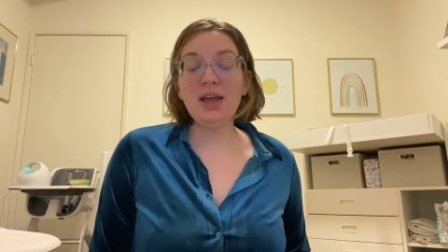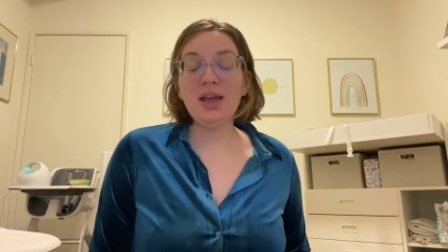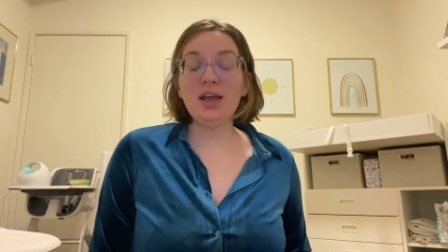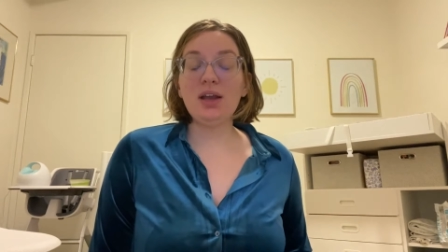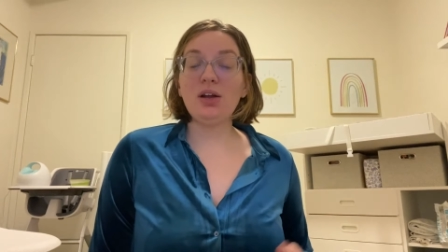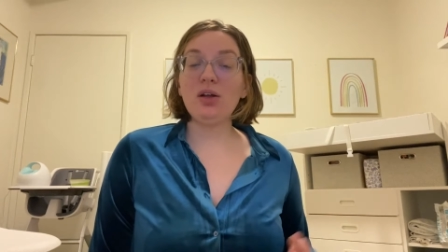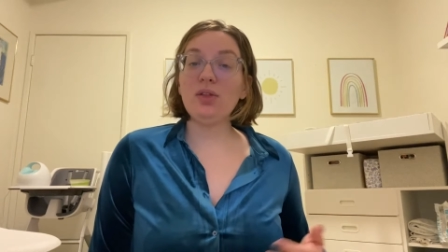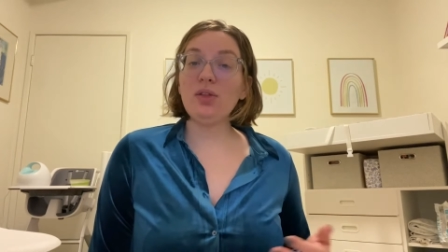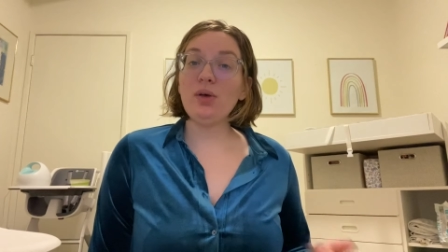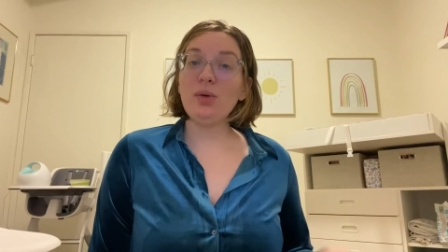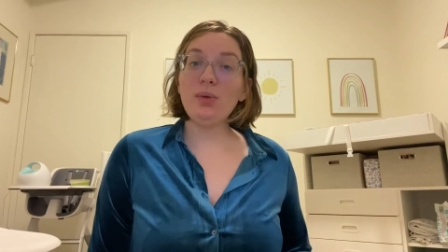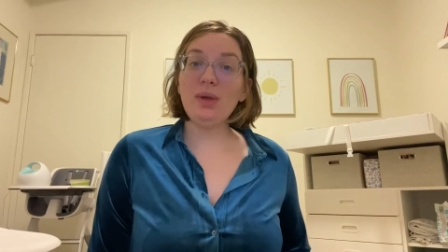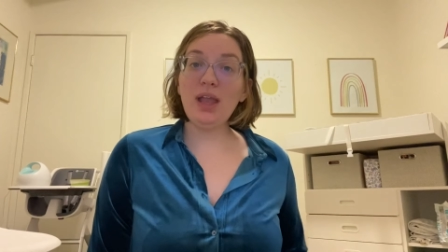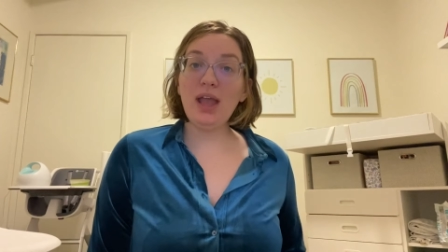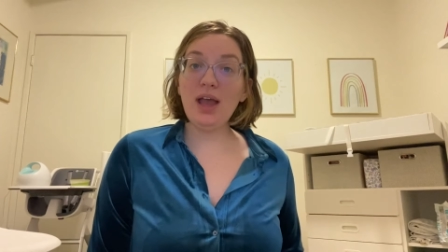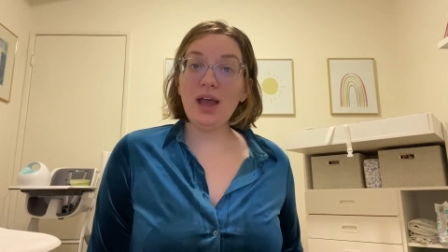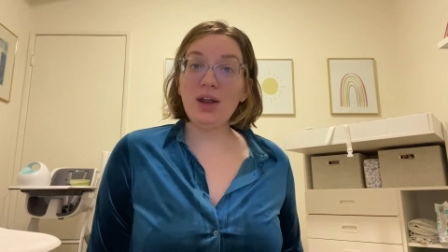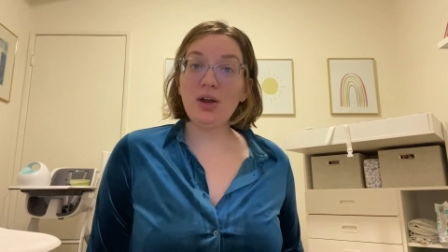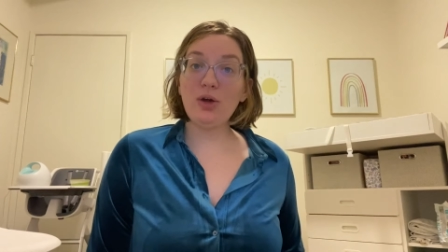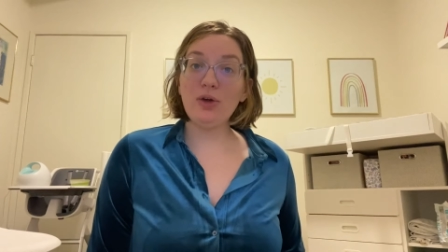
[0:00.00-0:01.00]
And although we
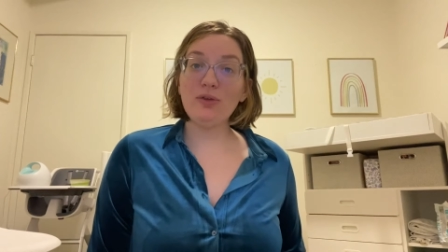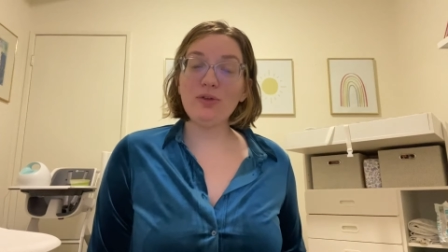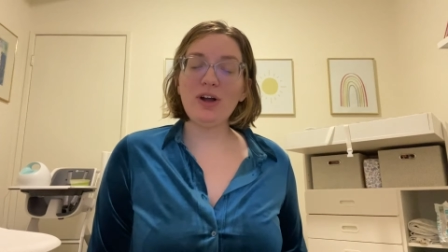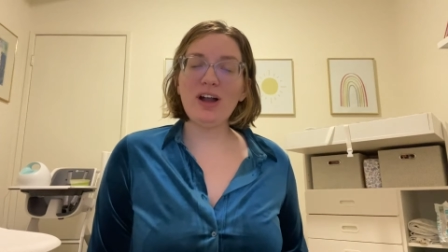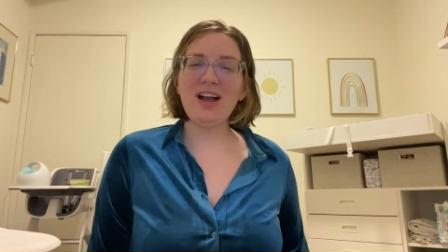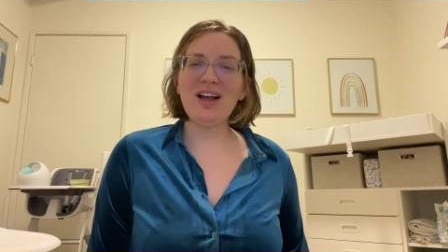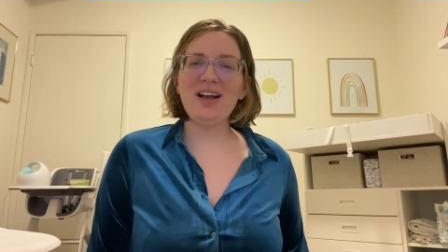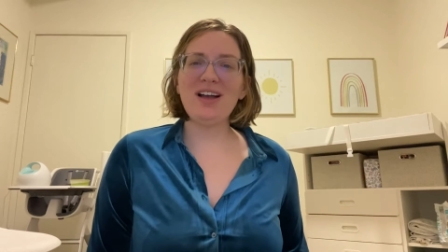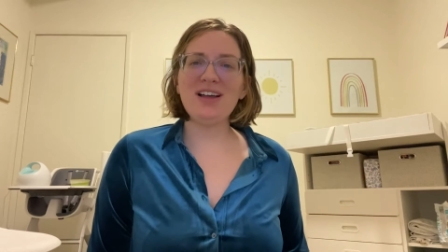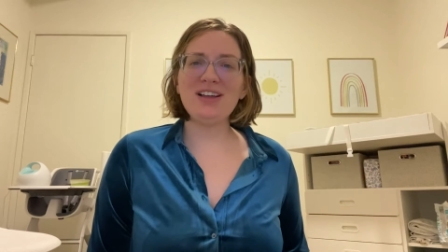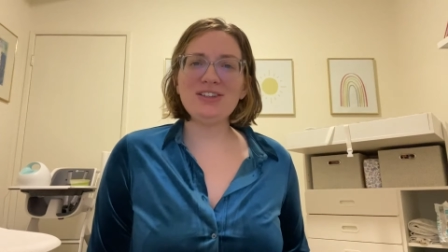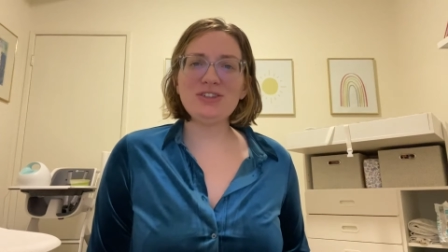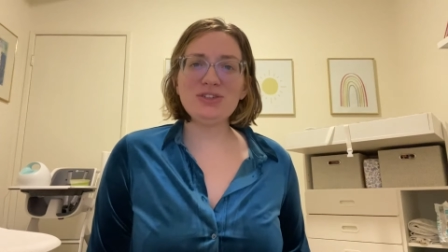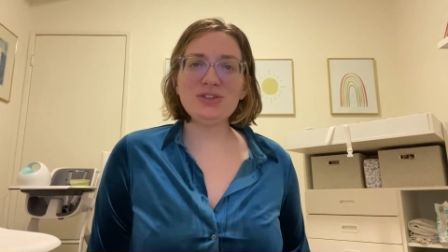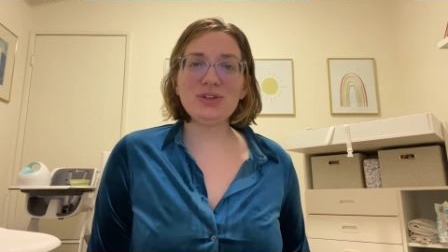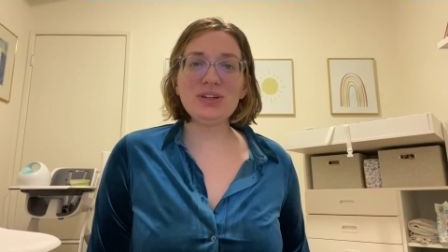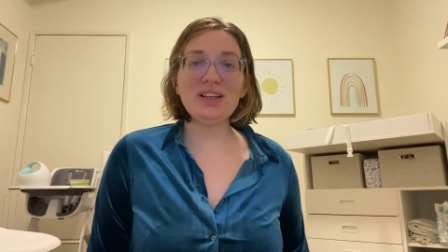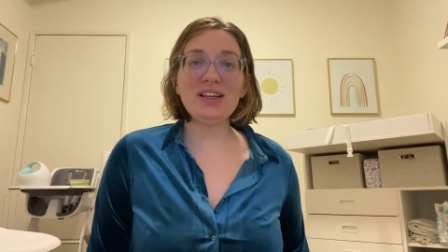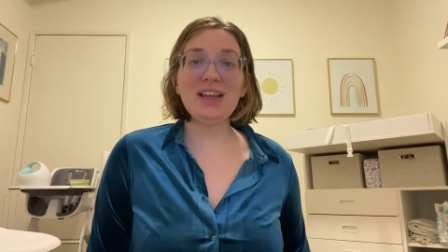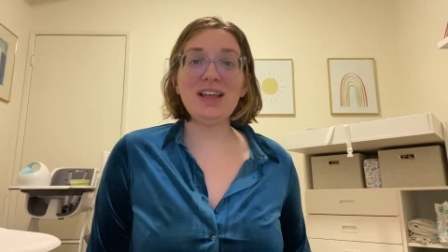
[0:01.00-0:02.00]
had over
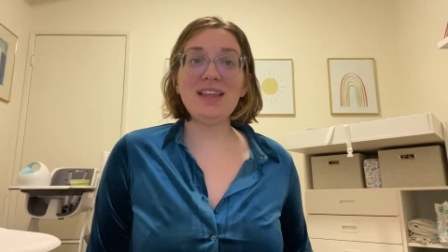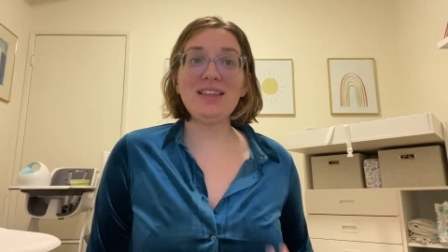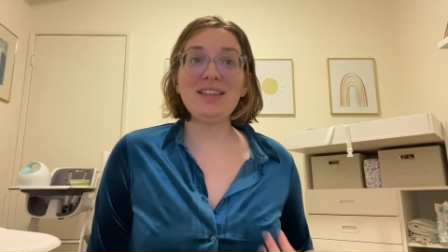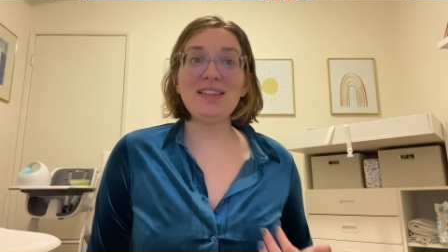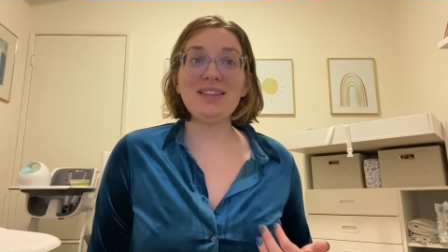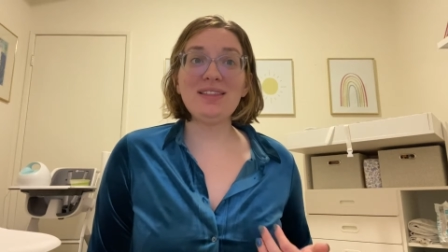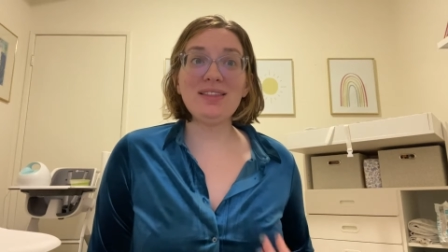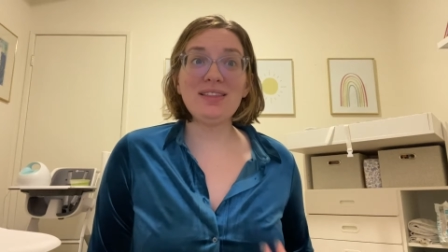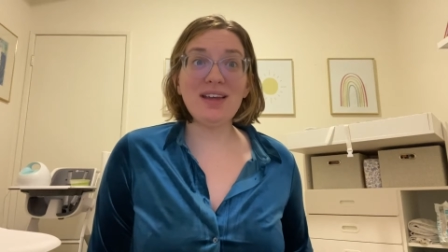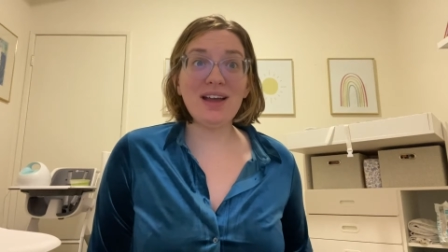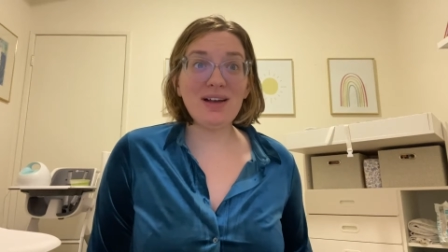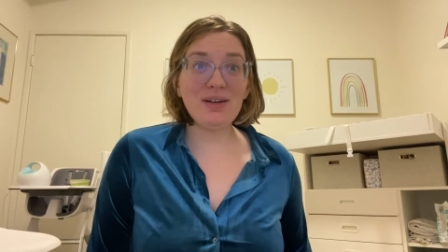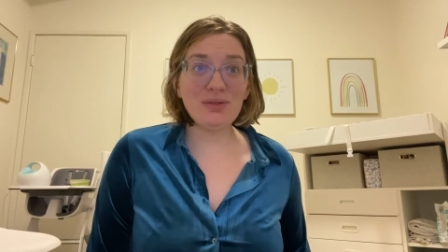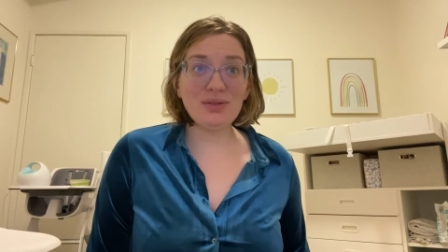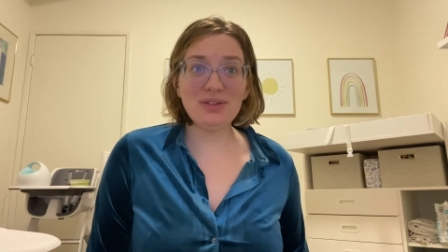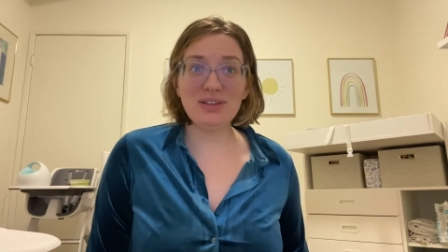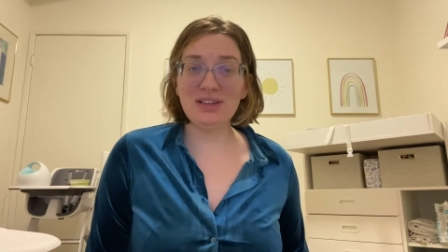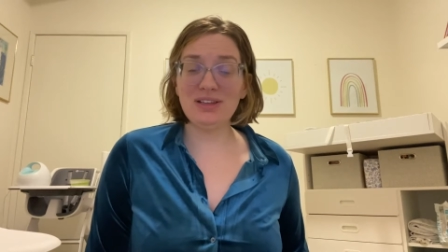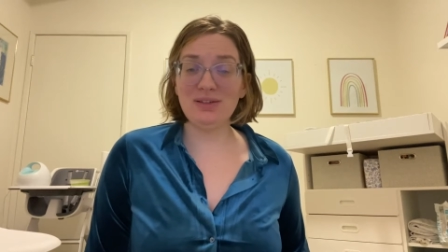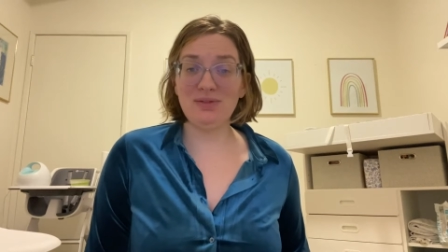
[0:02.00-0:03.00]

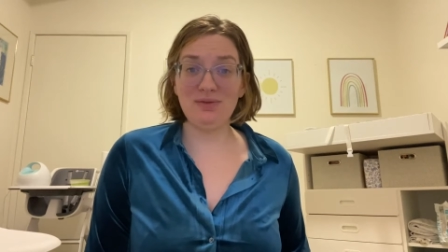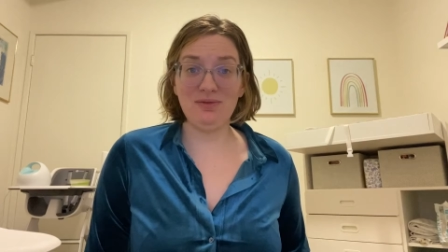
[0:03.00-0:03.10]
100,000